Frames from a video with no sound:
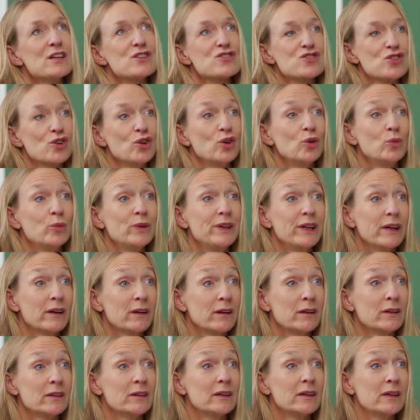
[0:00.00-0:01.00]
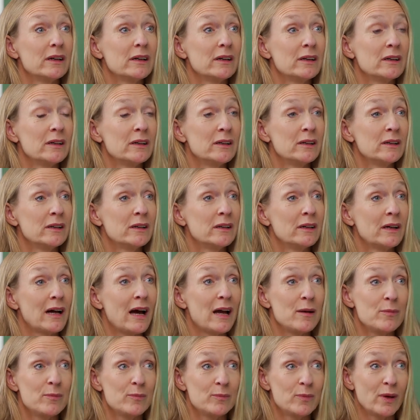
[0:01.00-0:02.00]
So
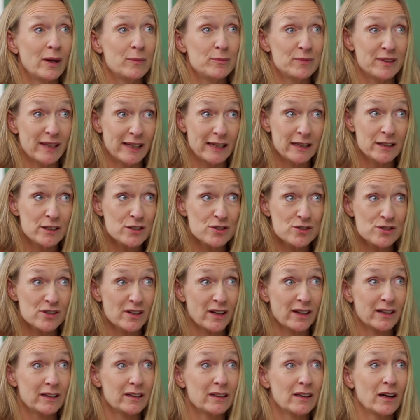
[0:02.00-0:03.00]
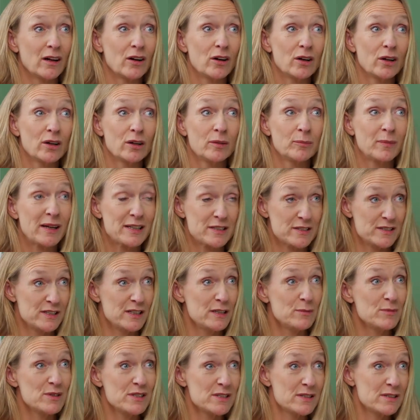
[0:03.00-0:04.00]
I'm Danish and my
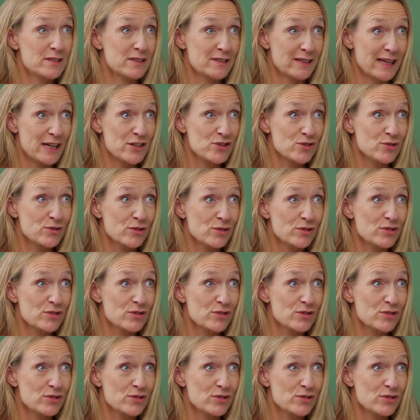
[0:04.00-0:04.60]
team is international.